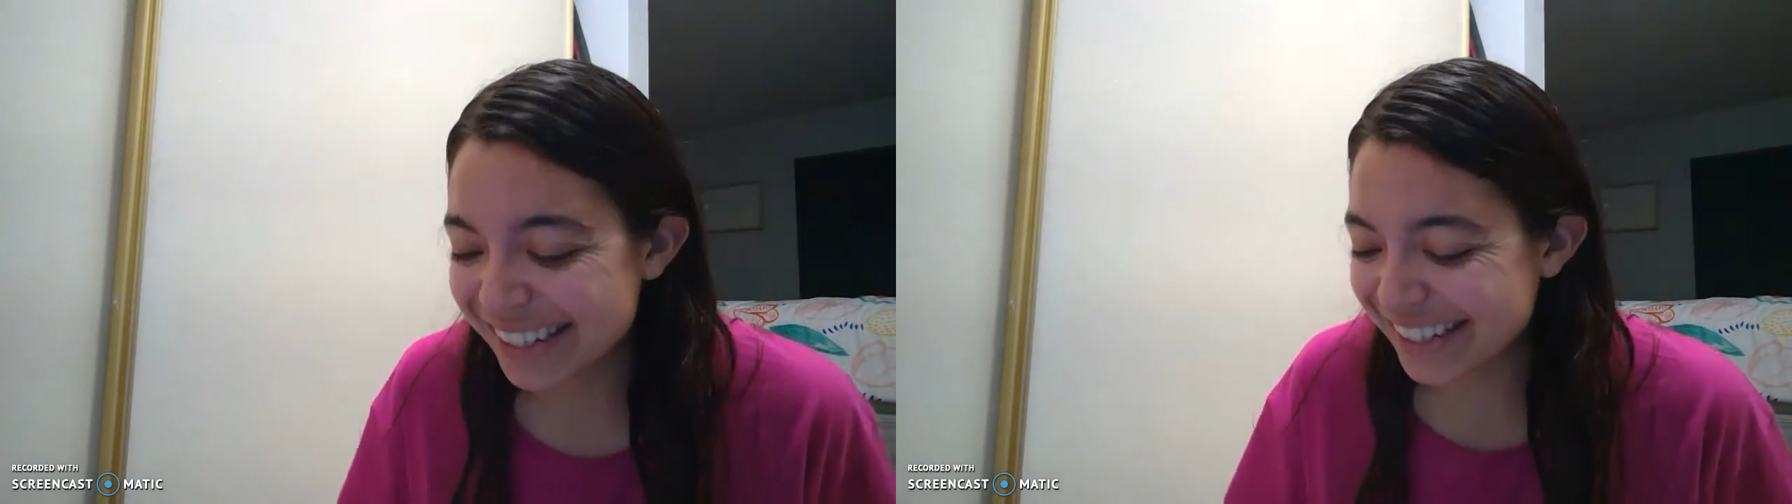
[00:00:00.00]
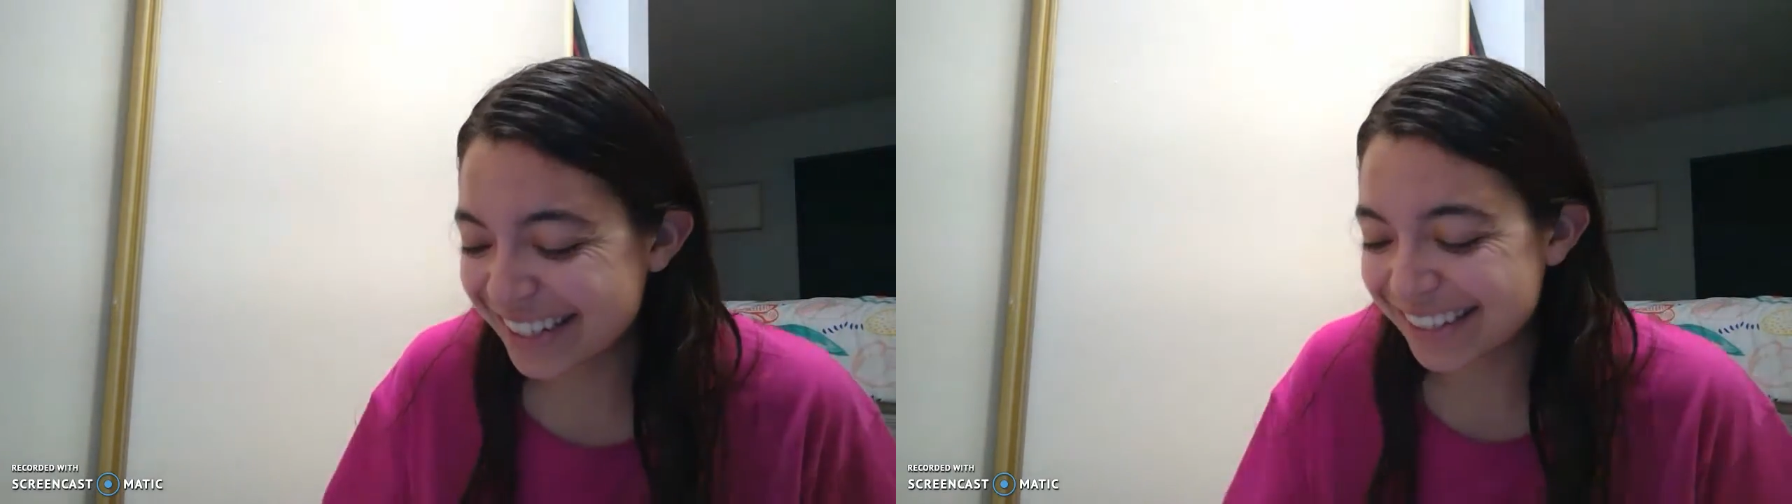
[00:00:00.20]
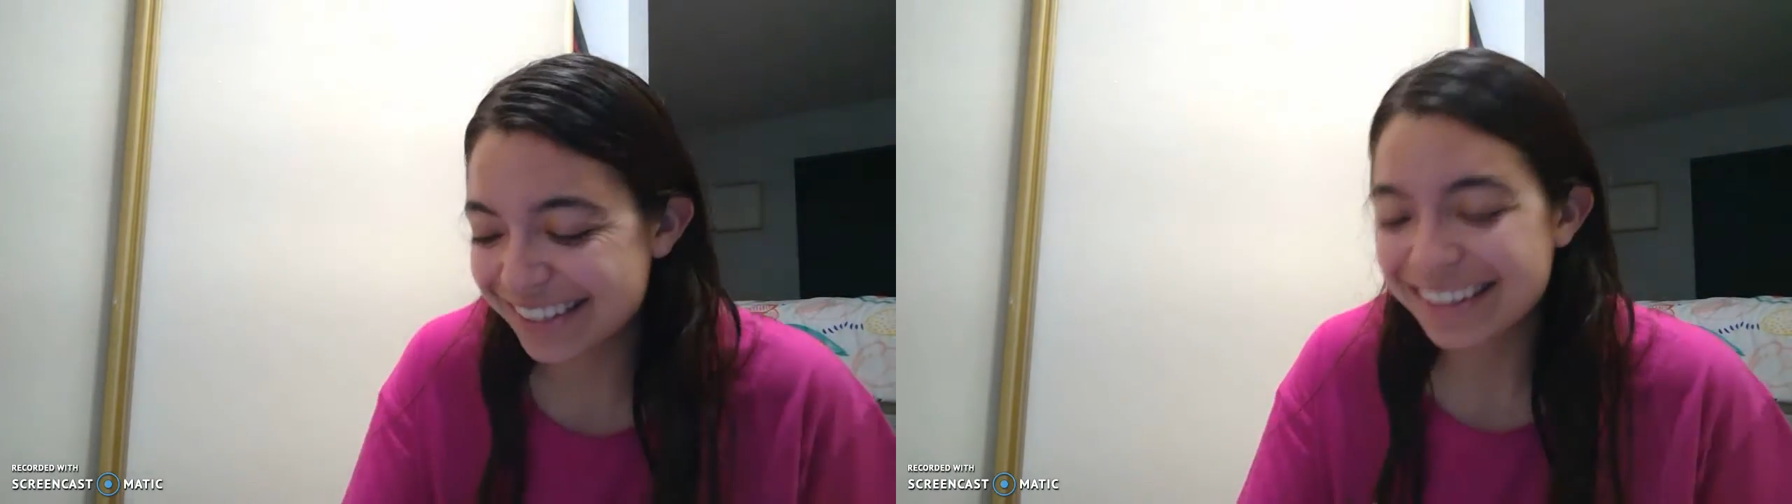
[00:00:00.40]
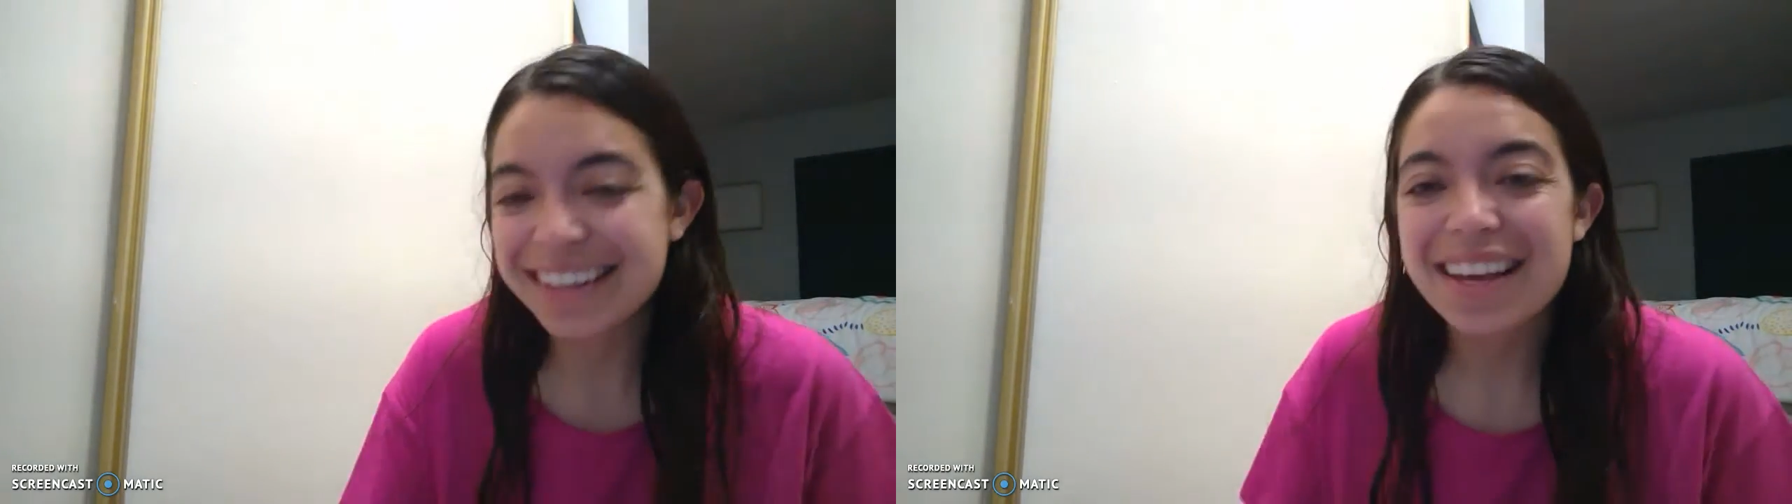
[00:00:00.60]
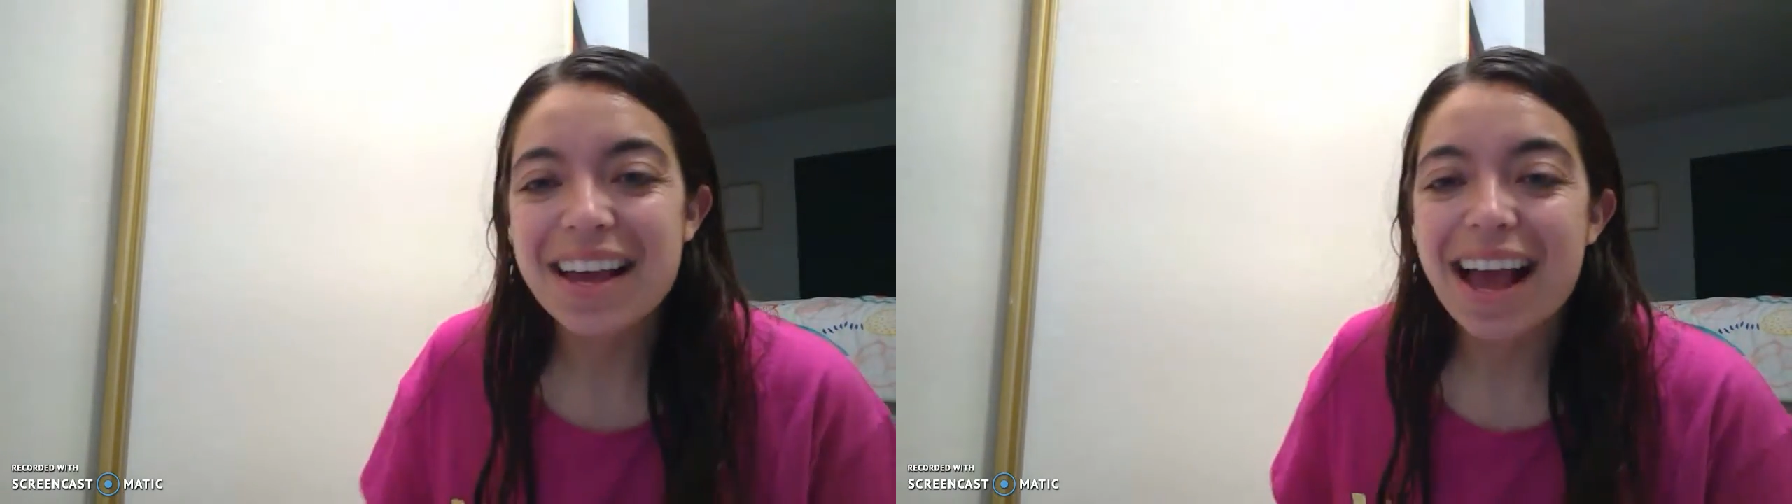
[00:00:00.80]

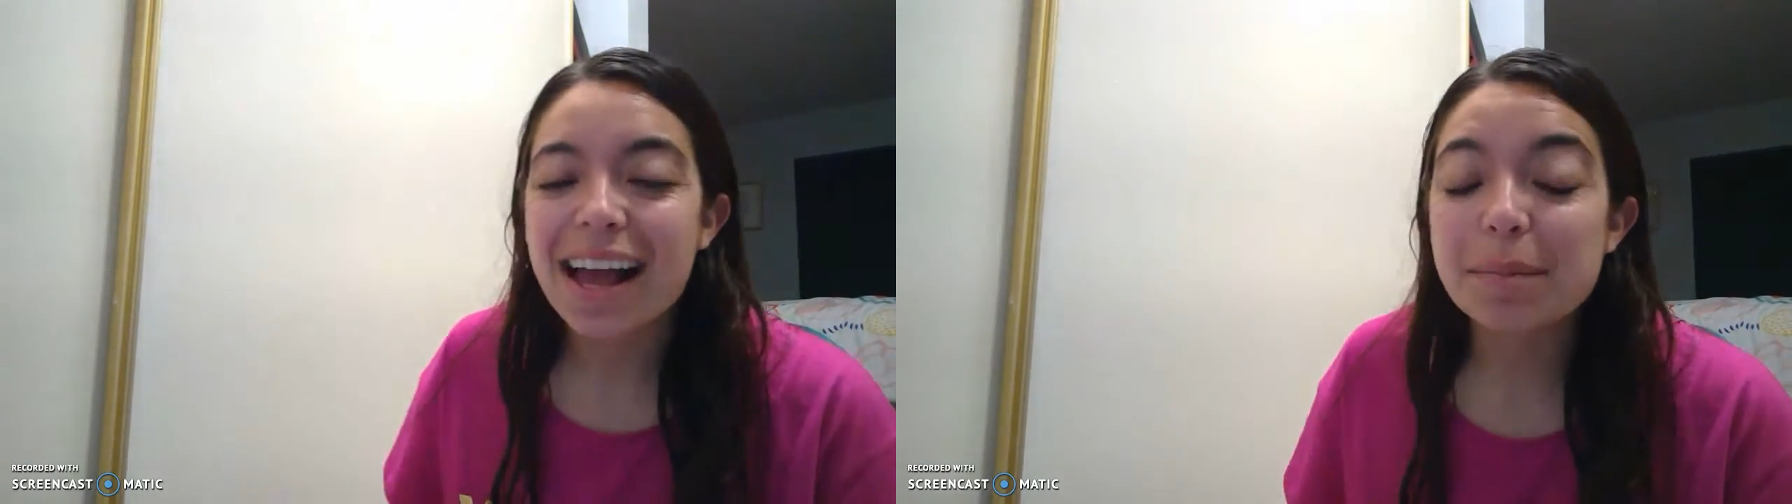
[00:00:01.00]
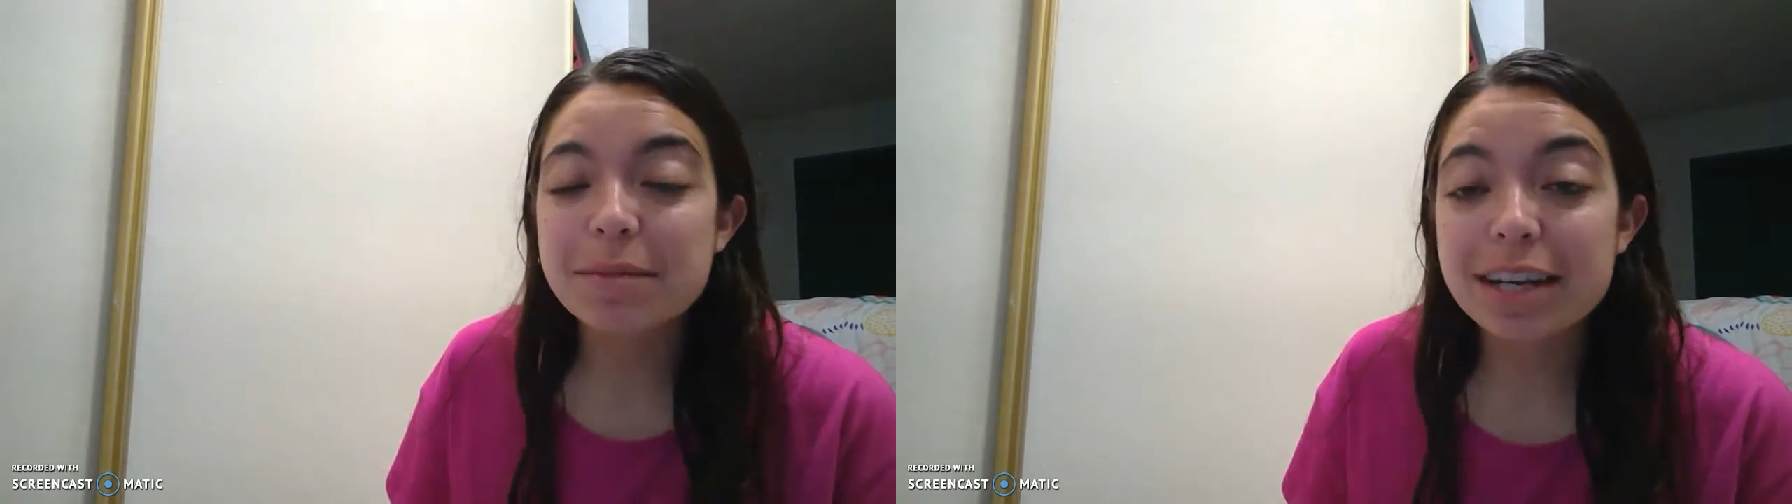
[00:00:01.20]
I'm